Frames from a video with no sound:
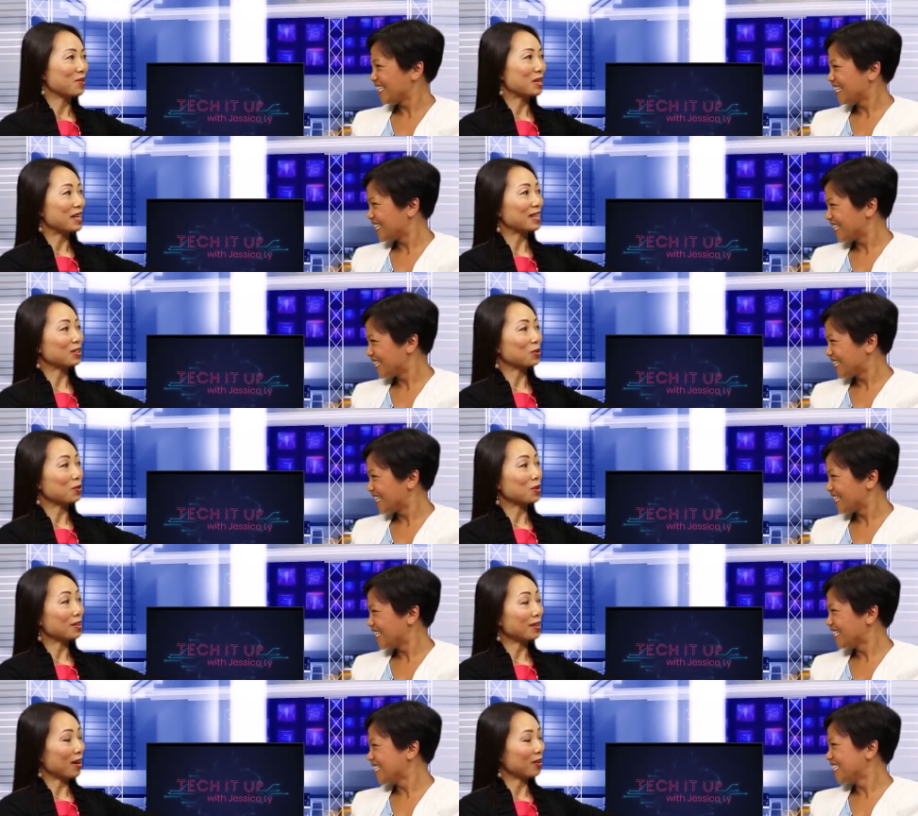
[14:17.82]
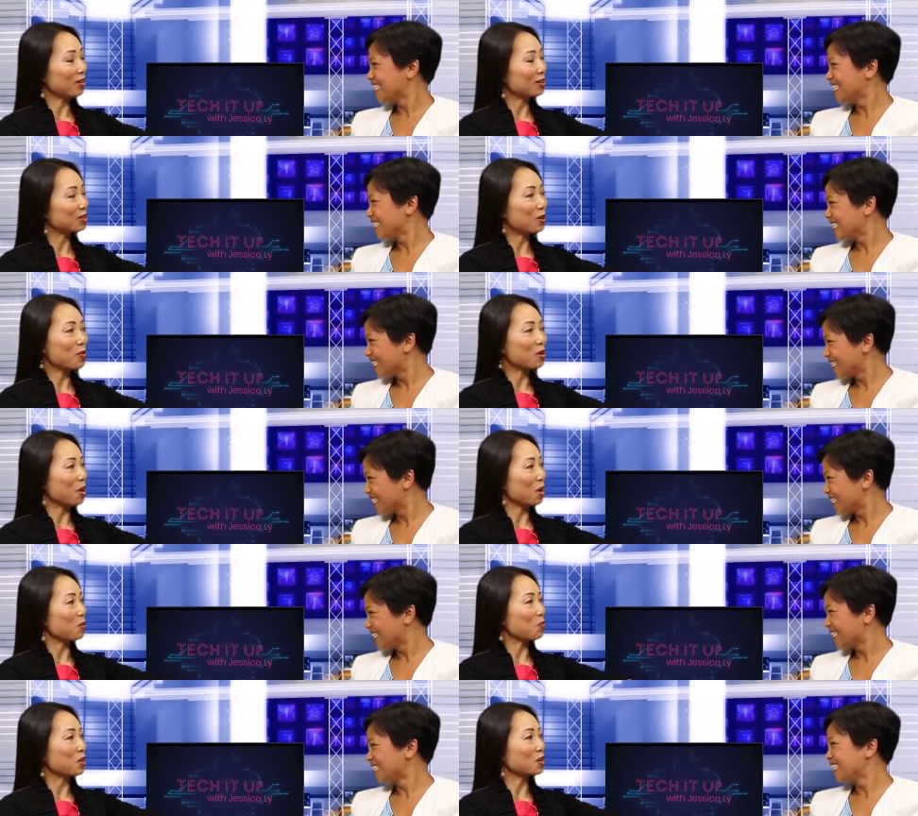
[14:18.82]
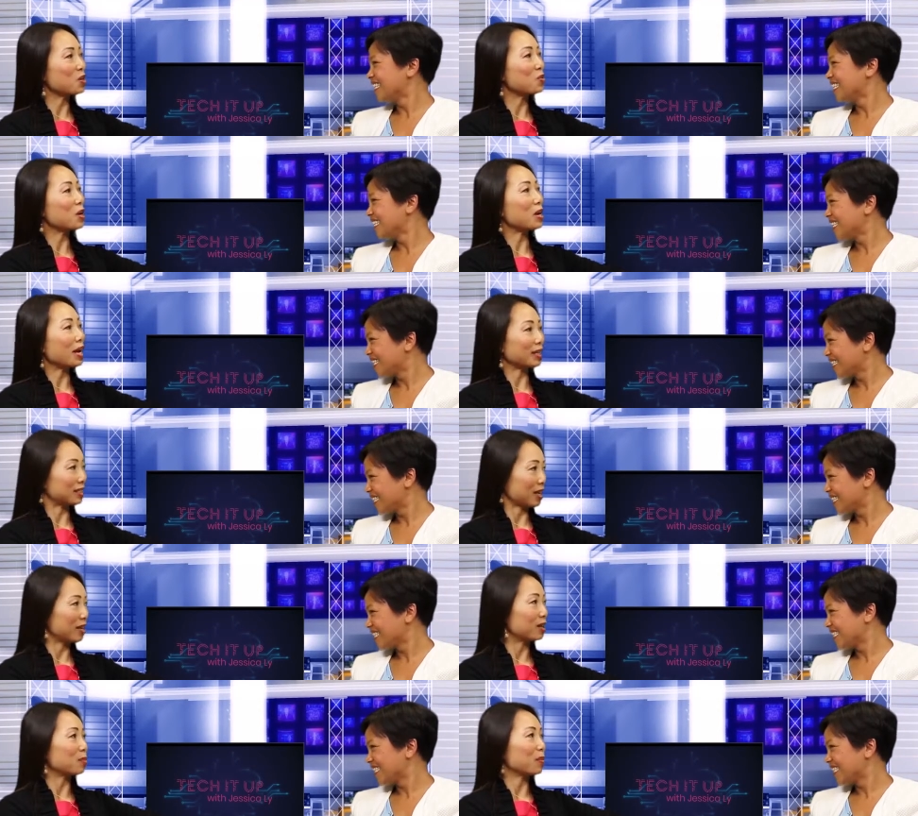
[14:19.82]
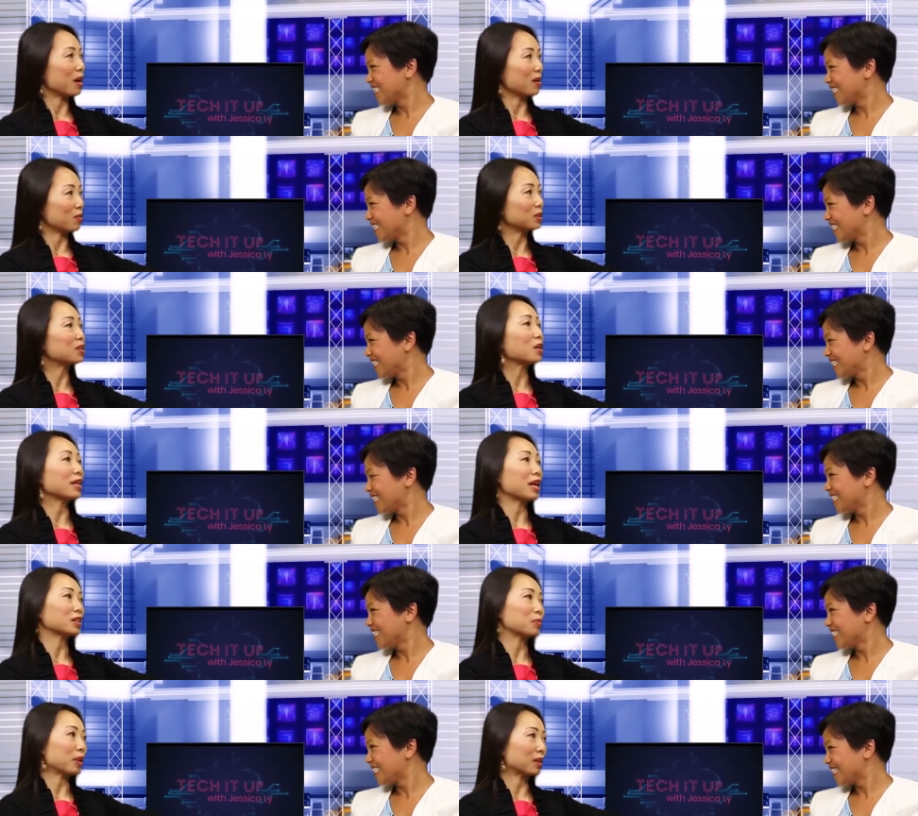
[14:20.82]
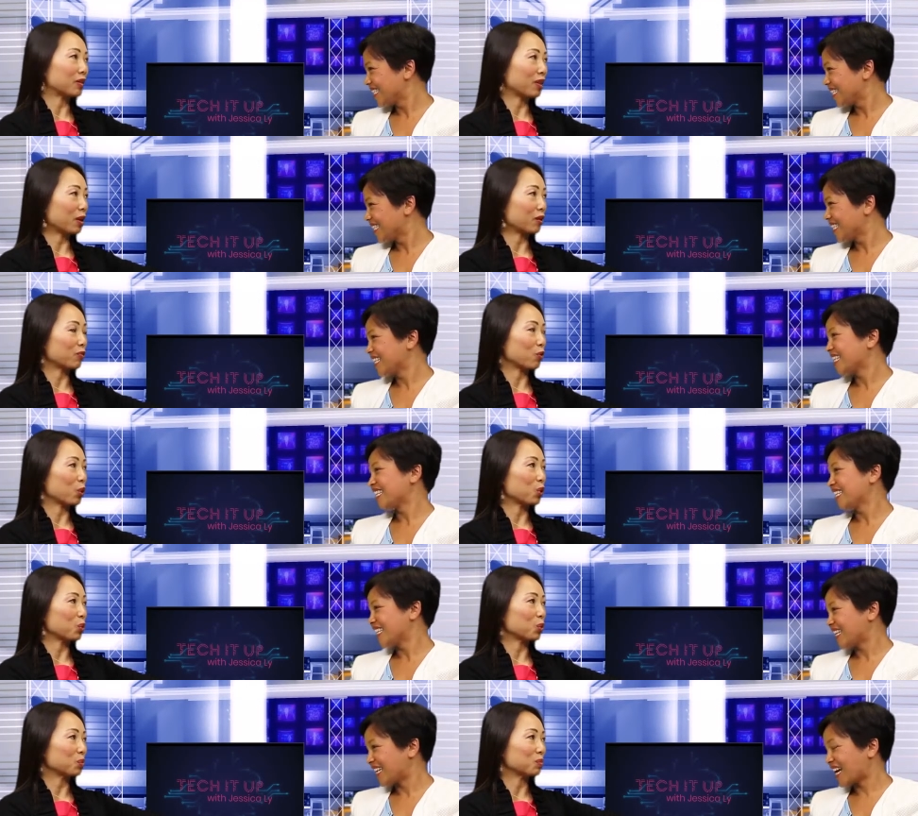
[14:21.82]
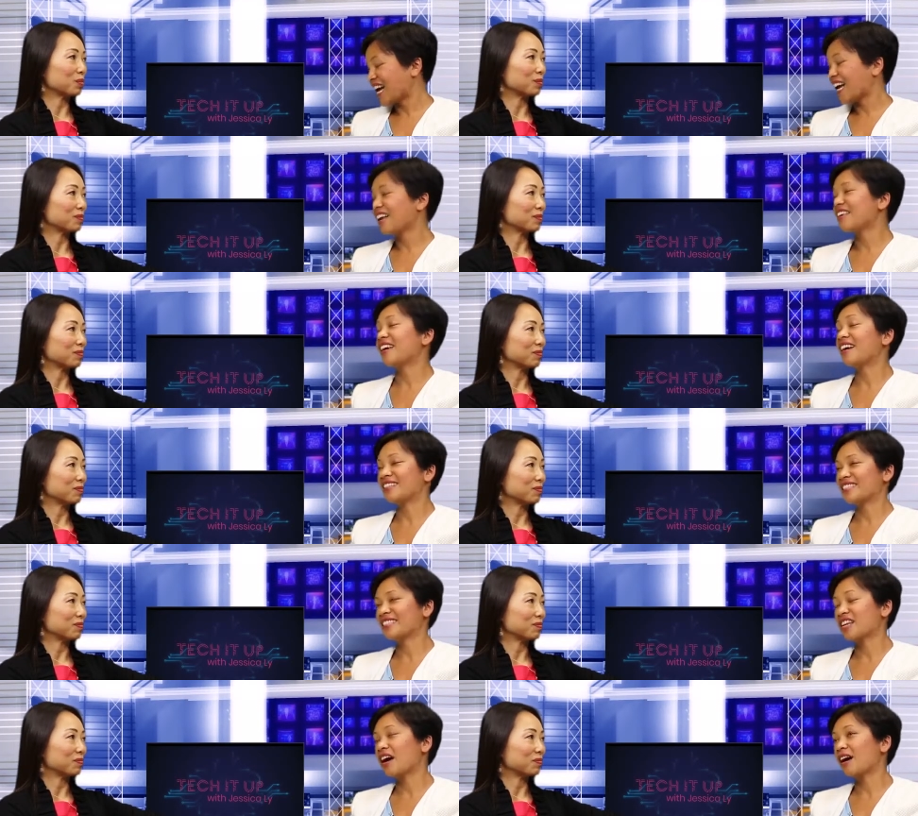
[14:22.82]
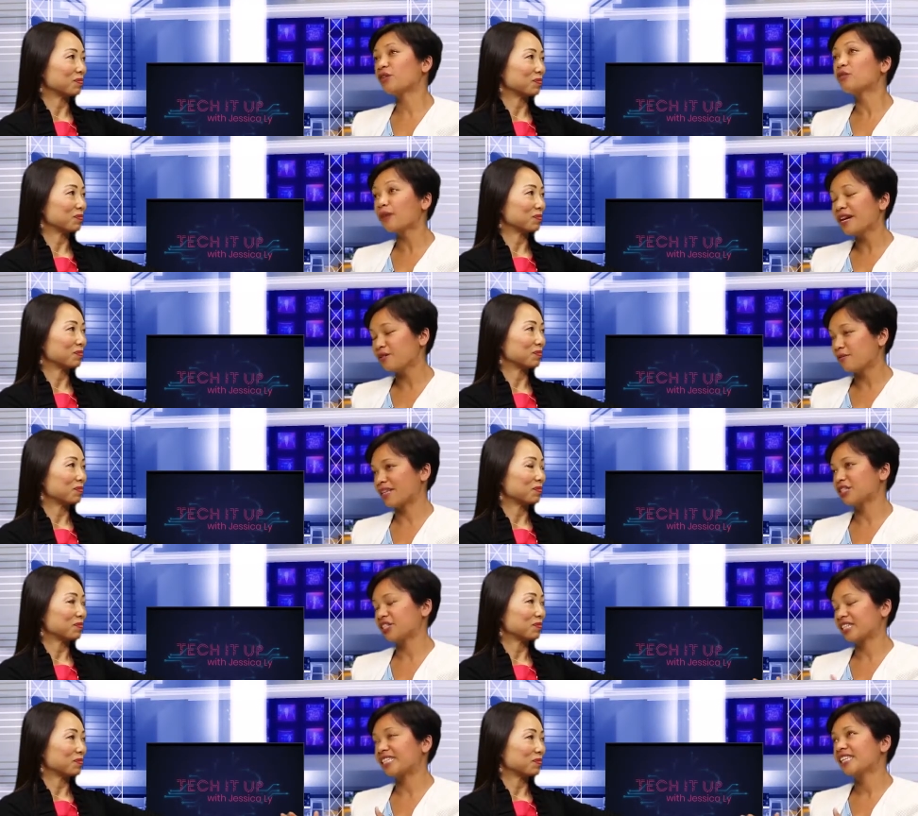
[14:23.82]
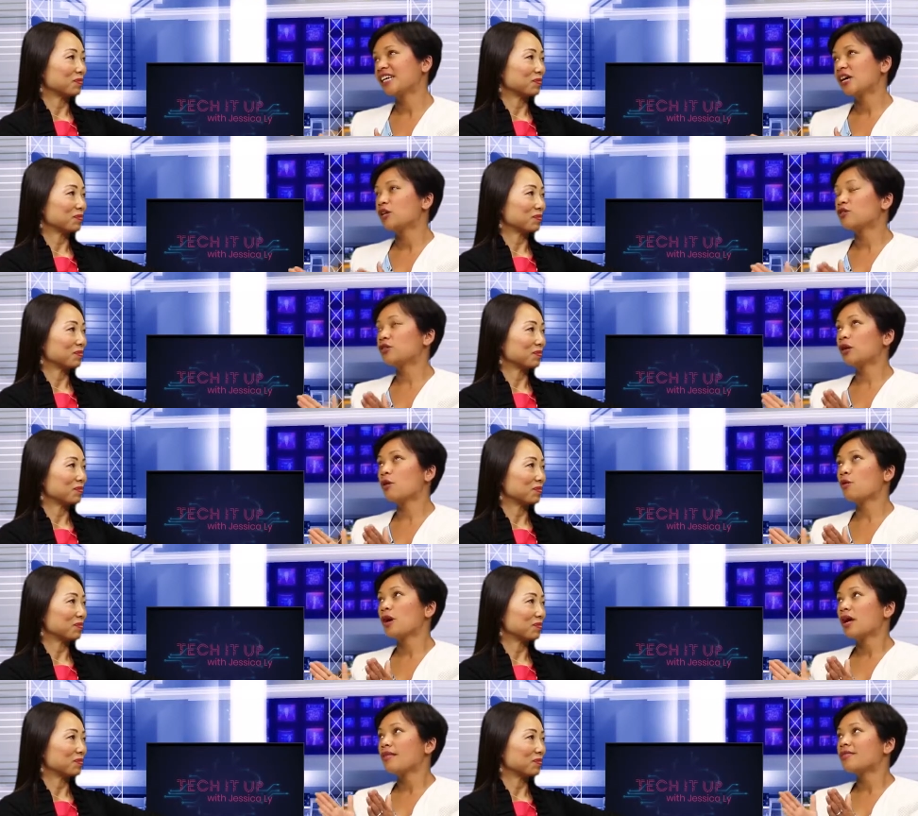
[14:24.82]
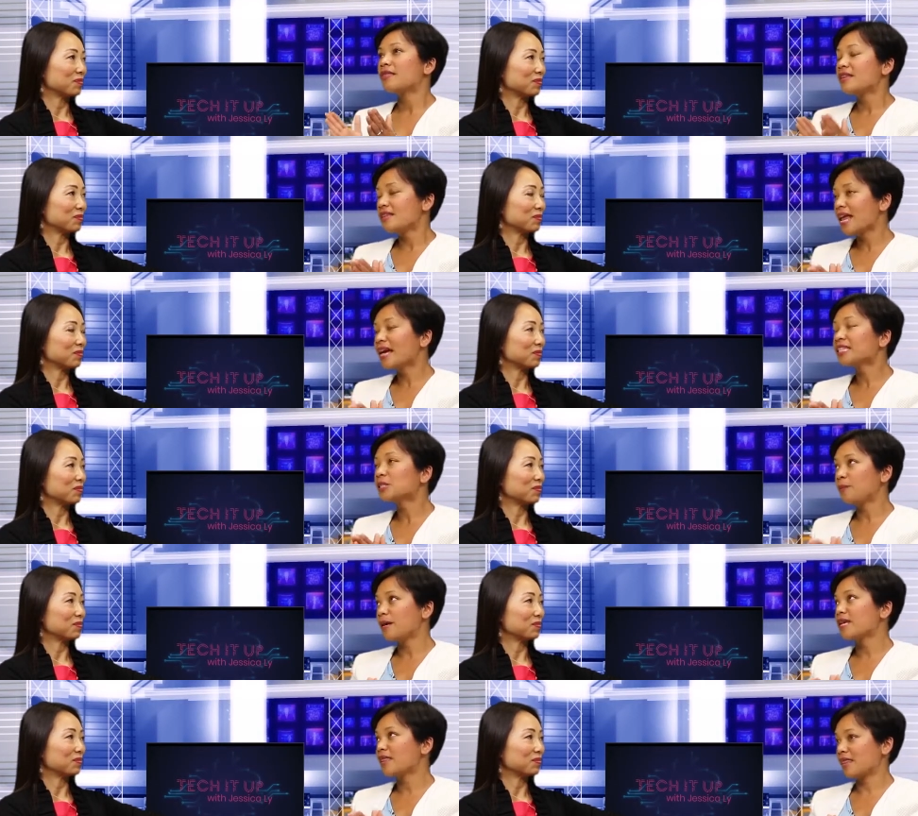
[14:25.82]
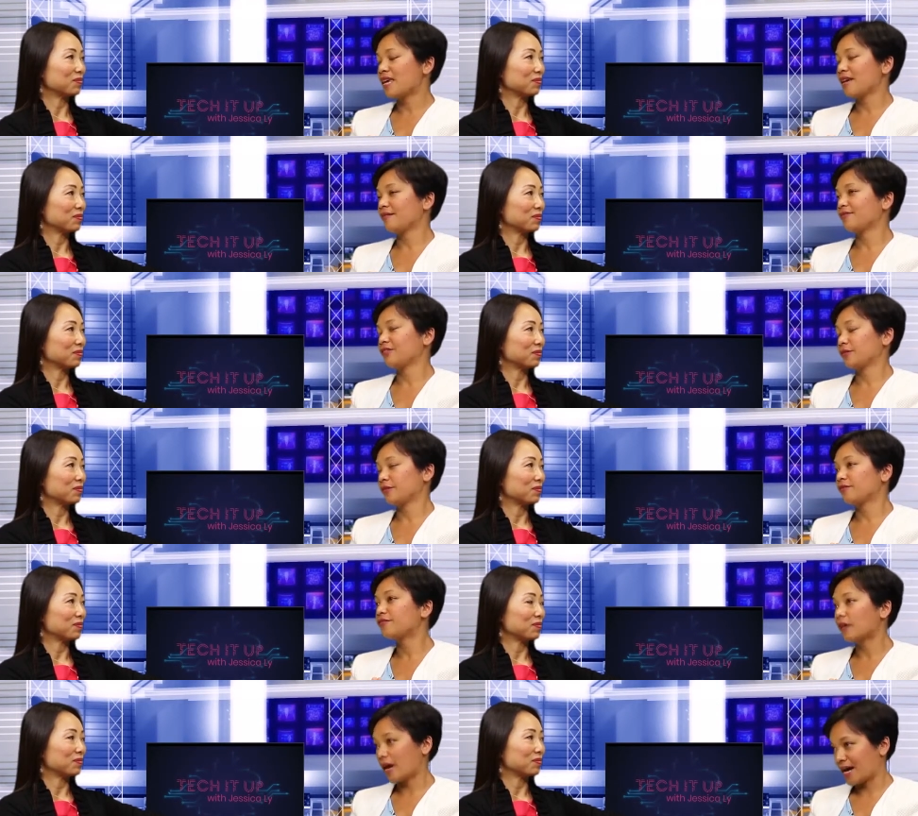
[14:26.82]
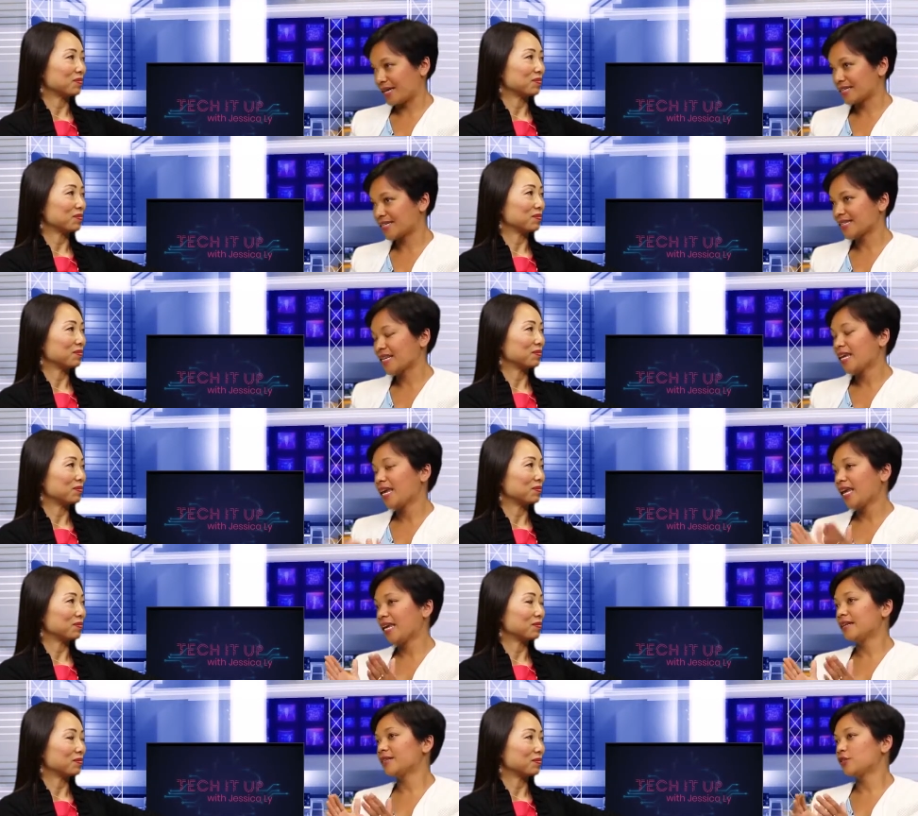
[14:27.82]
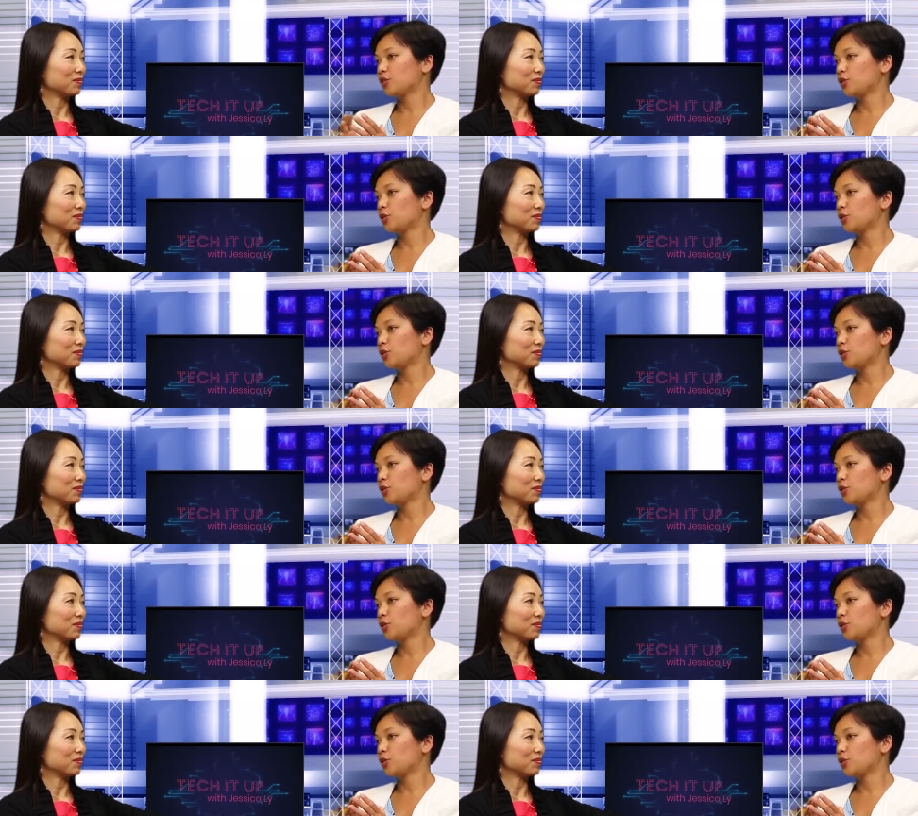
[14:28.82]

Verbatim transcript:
Speaker 1: Okay, so a lot of things going on. What are you excited about? What's the next big thing for you?
Speaker 2: Yes, uh, great question. So the next big thing for, for us is